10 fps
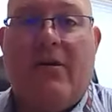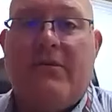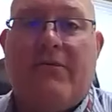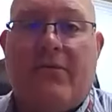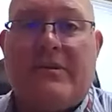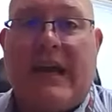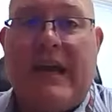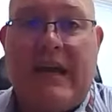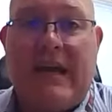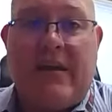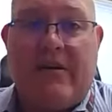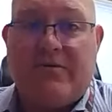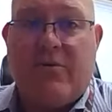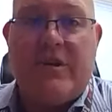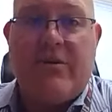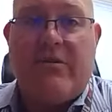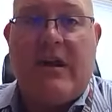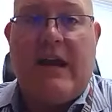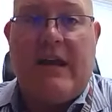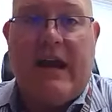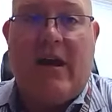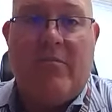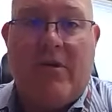over the first 8 years, we're in year 9 now,